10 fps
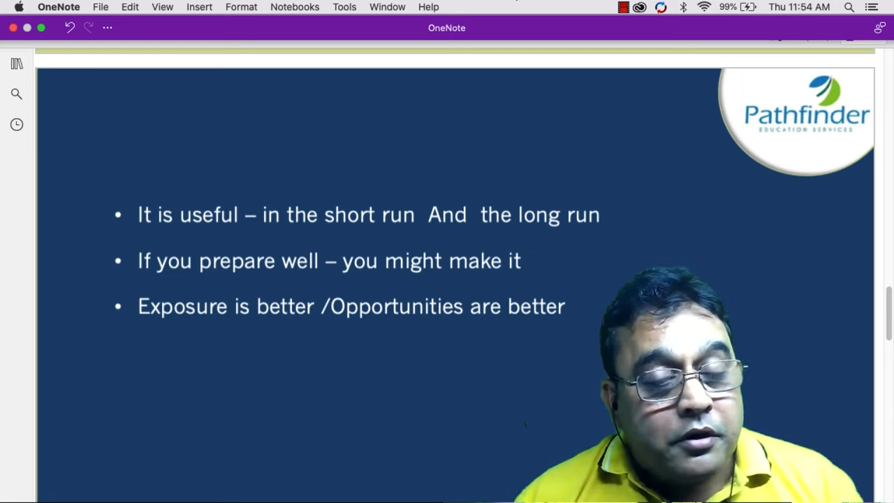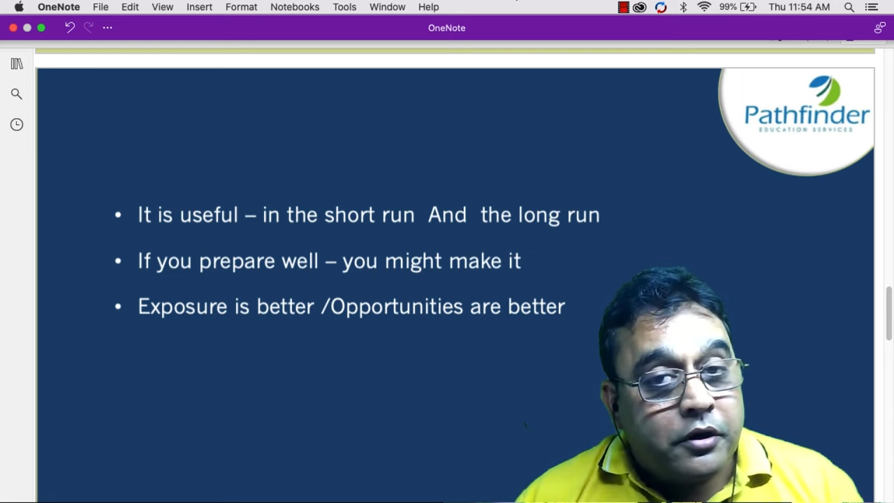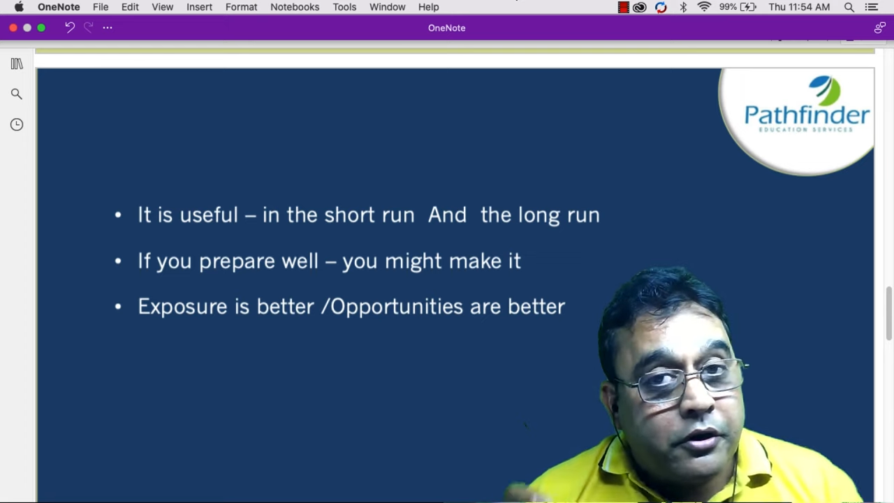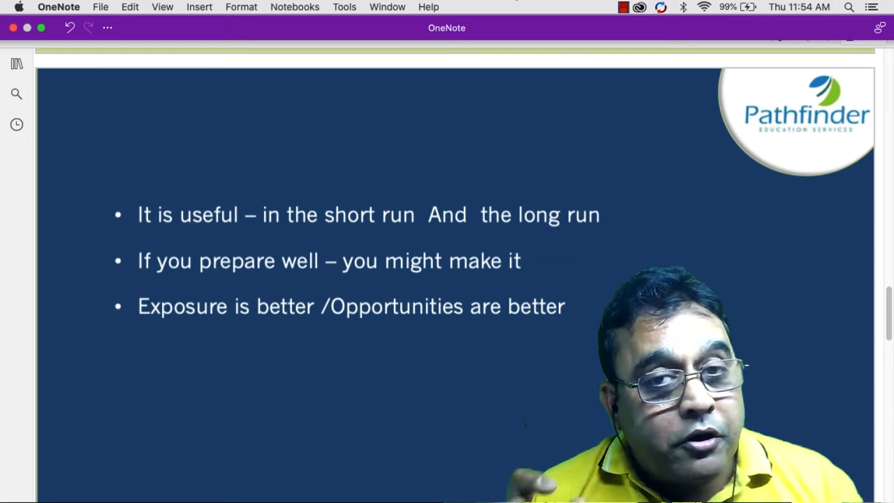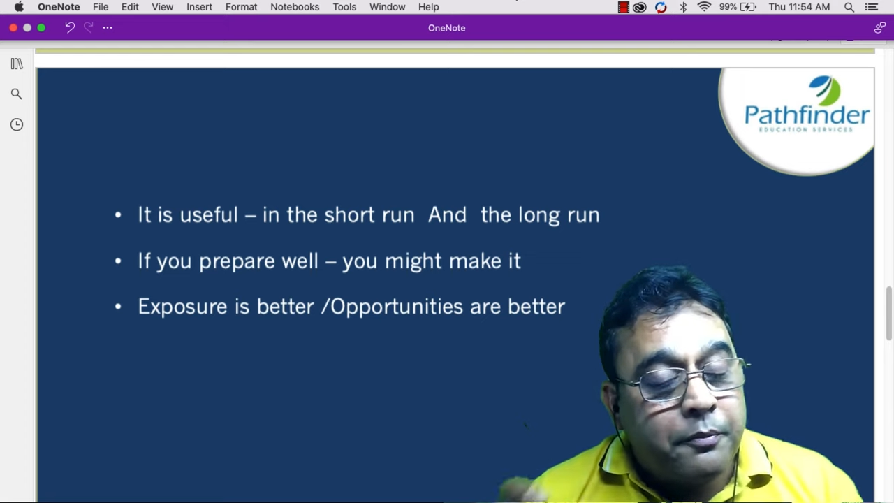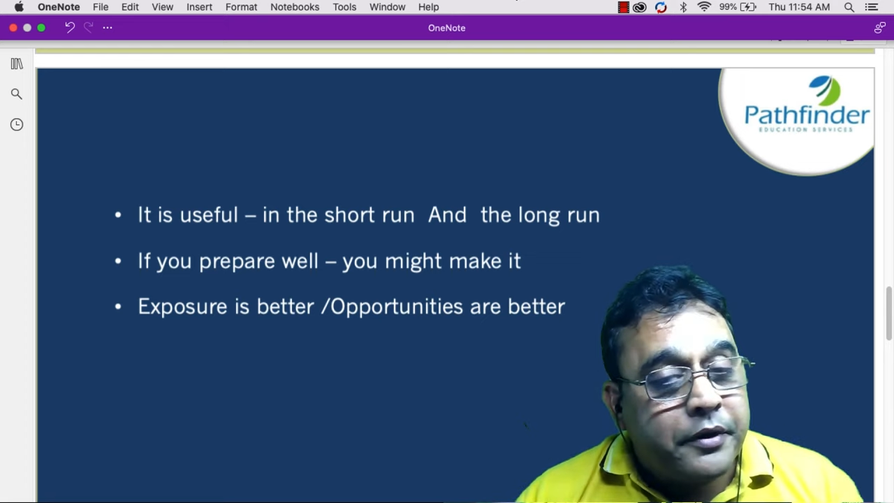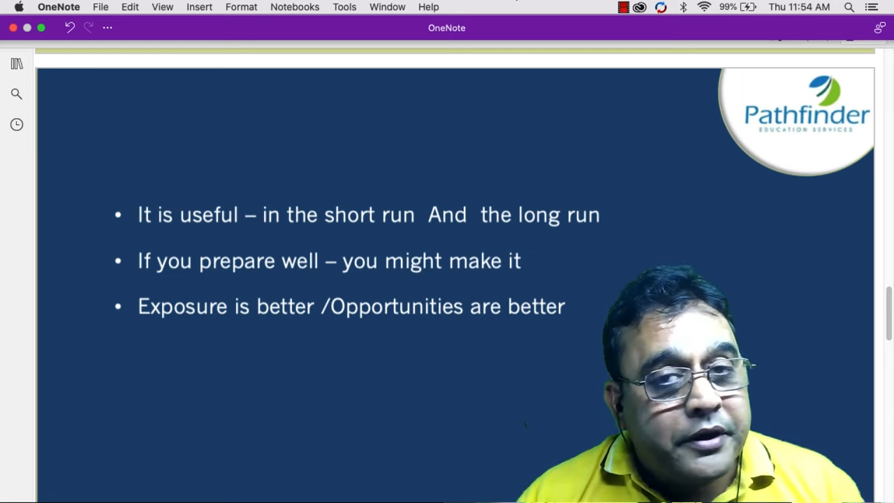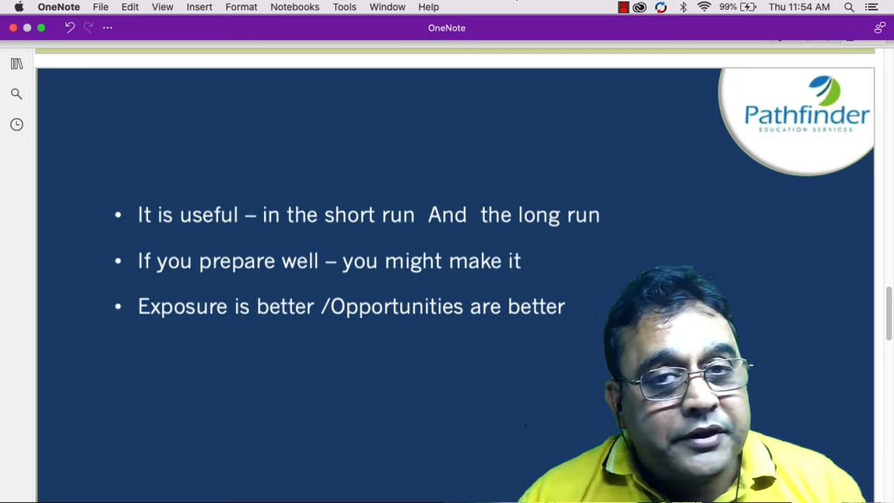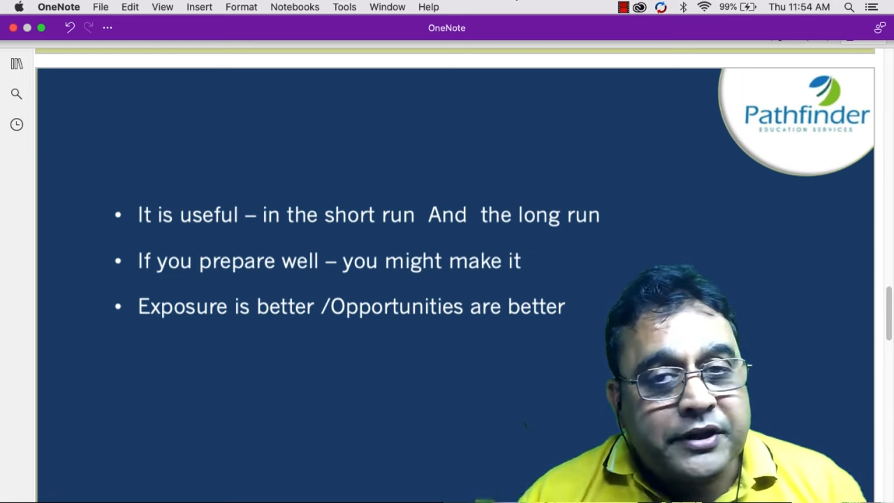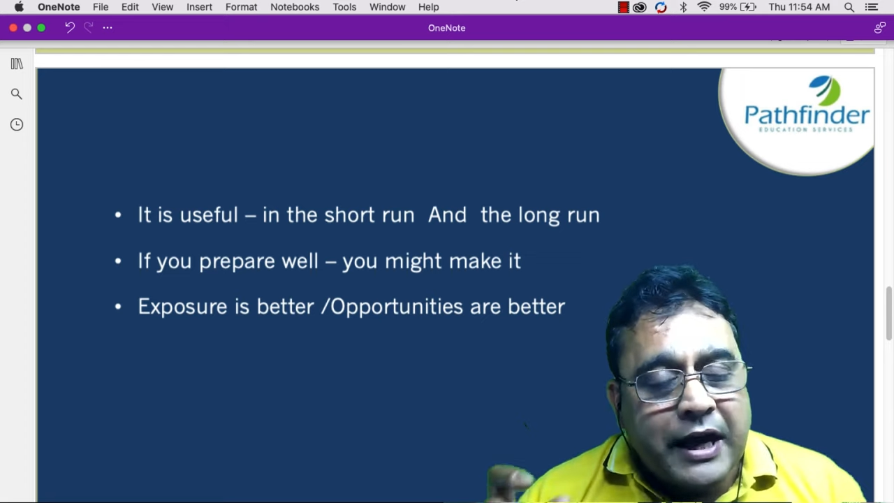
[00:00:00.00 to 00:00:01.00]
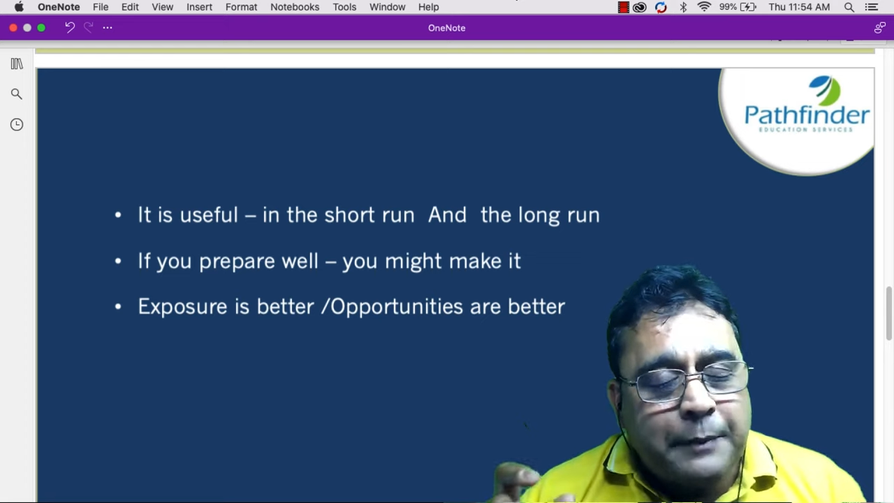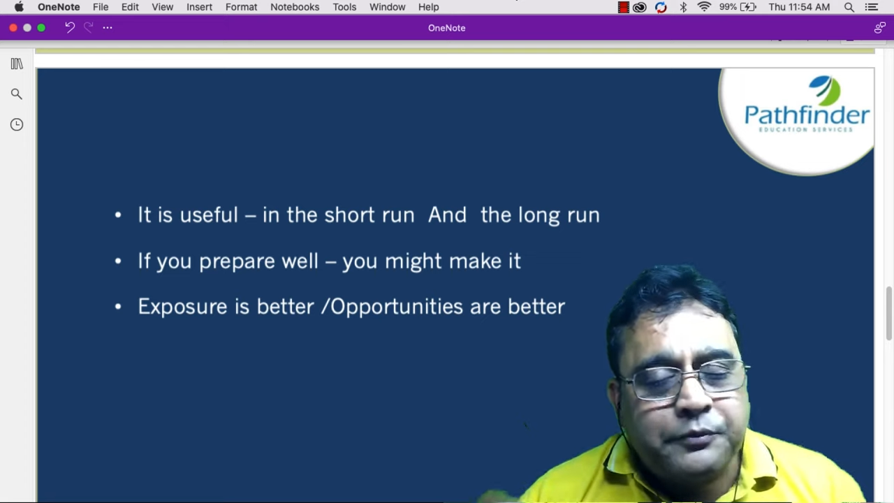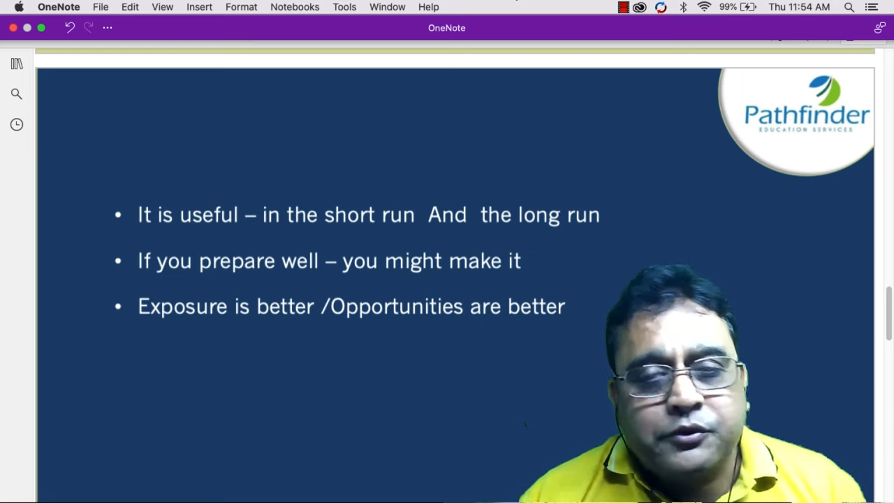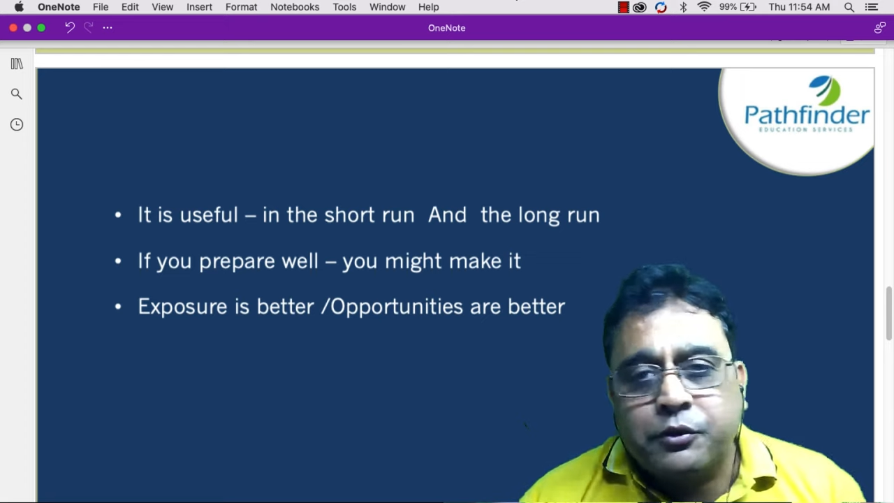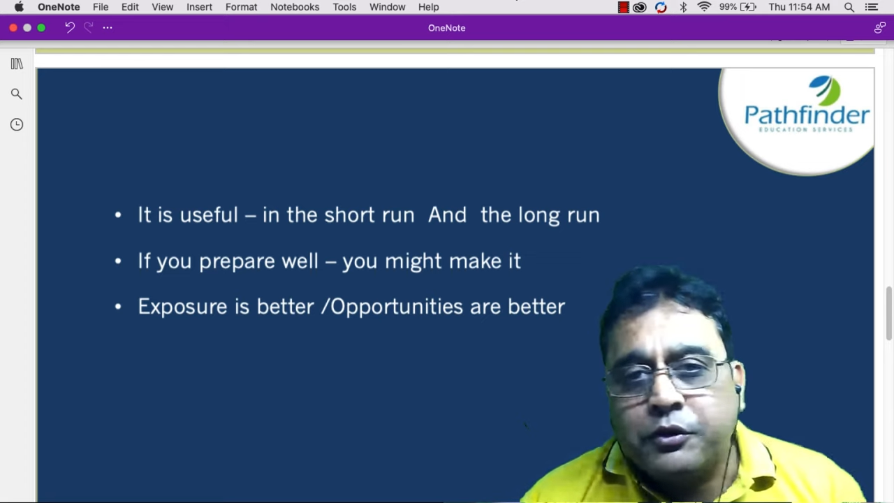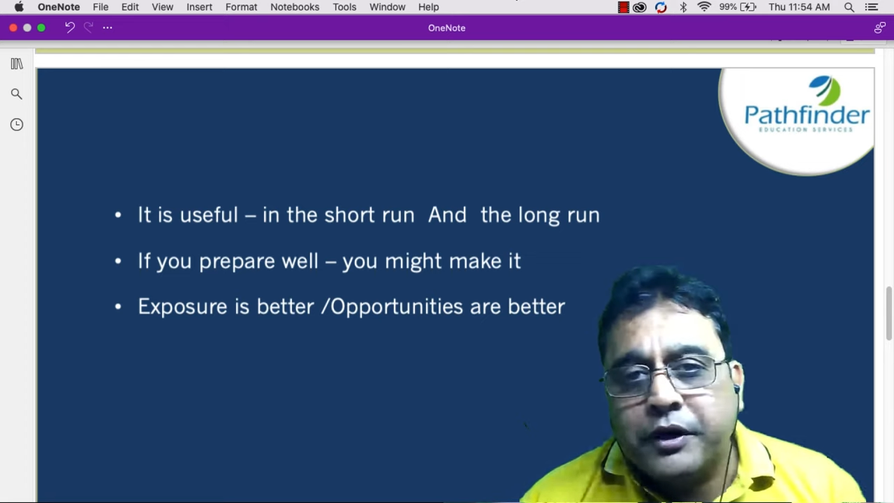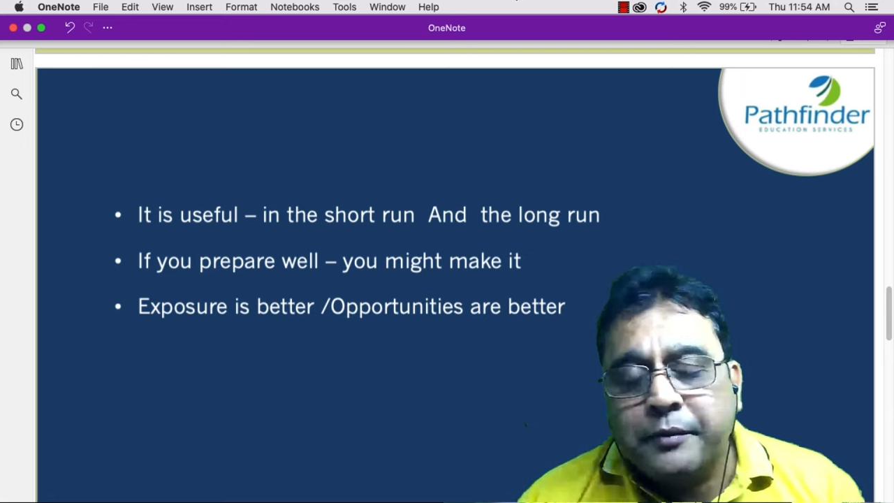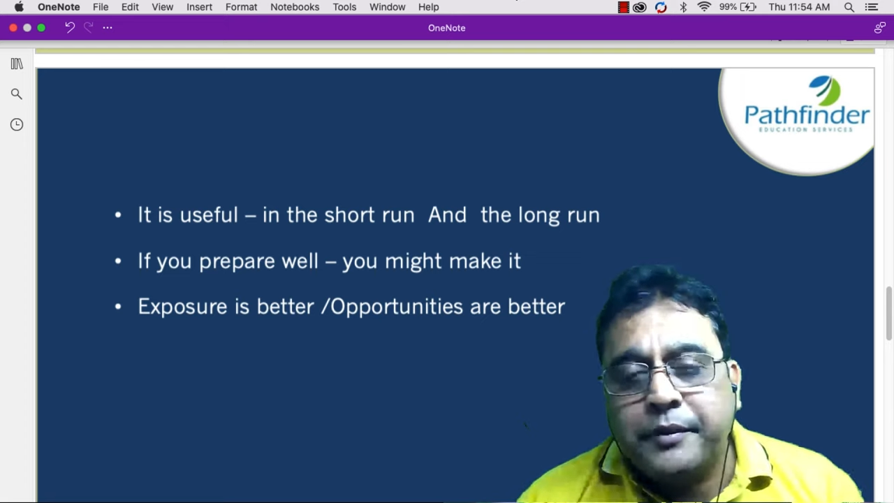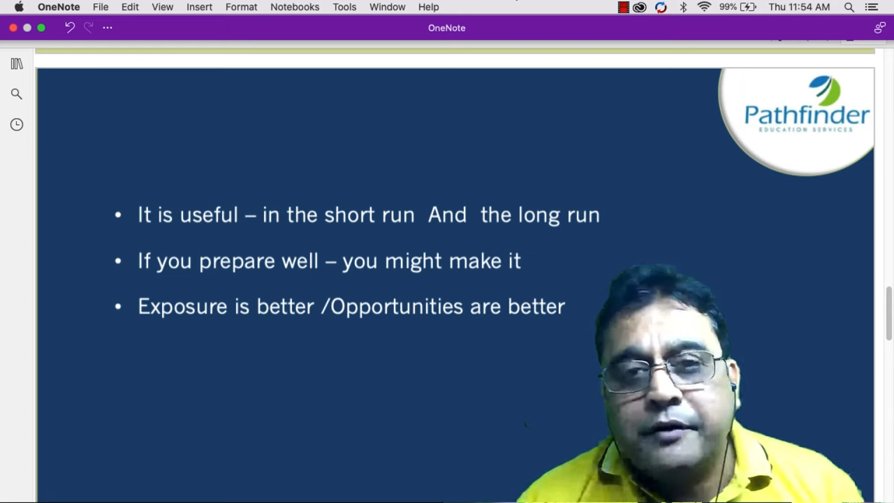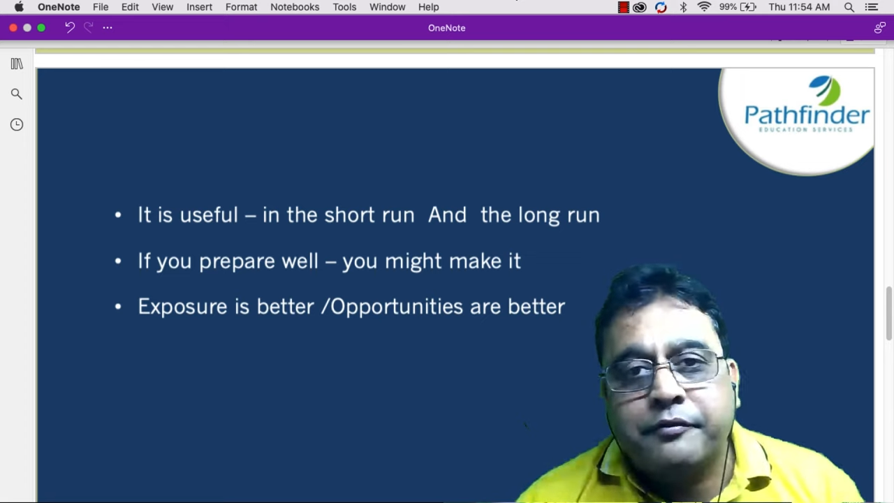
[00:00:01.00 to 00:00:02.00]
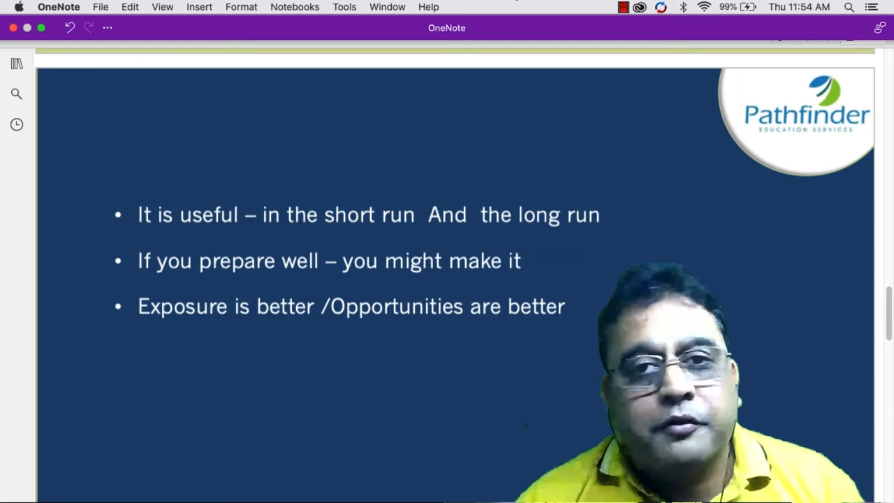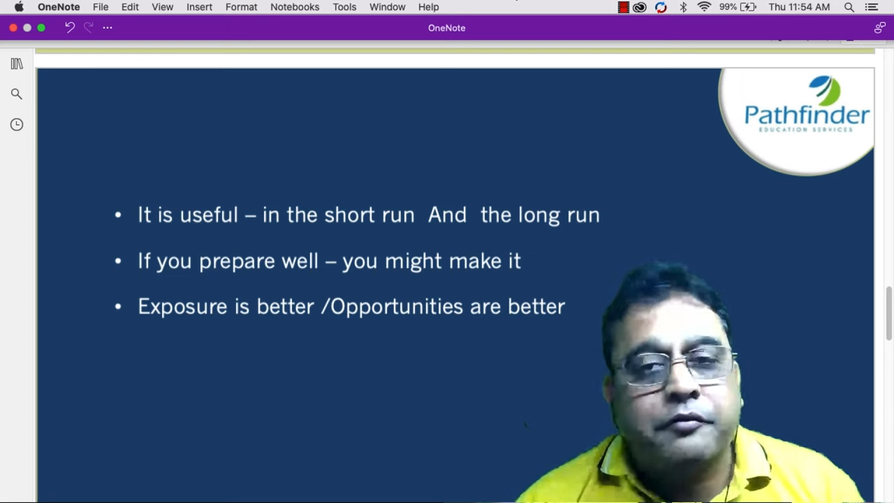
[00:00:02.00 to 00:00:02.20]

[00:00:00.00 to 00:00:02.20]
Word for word: A drop year is absolutely painful